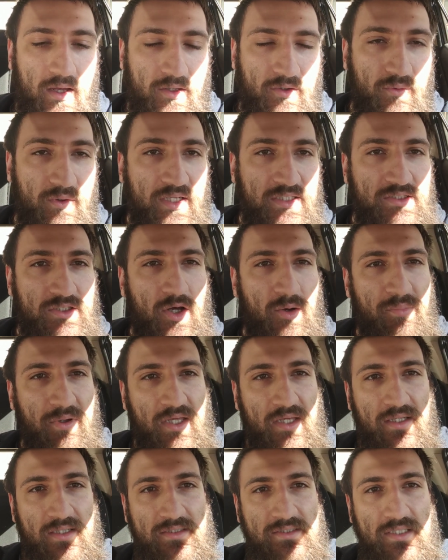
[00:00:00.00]
Today's
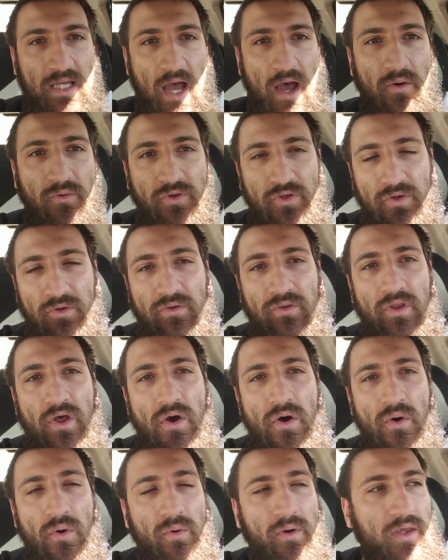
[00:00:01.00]
topic is how do you
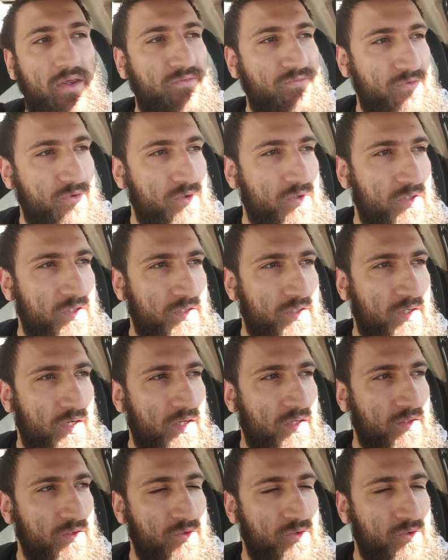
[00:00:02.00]
know if you're